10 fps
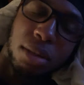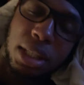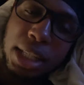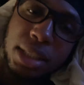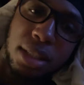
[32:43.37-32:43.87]

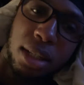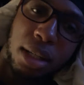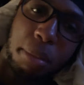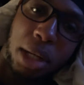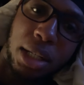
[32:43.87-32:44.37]
Catching
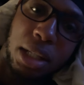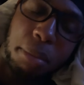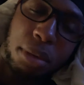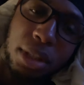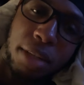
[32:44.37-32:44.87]
Molly
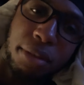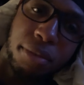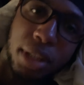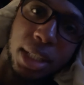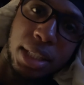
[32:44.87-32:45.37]
up on every
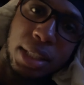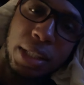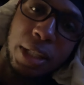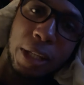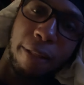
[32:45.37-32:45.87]
fucking
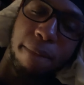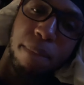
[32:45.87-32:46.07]
thing,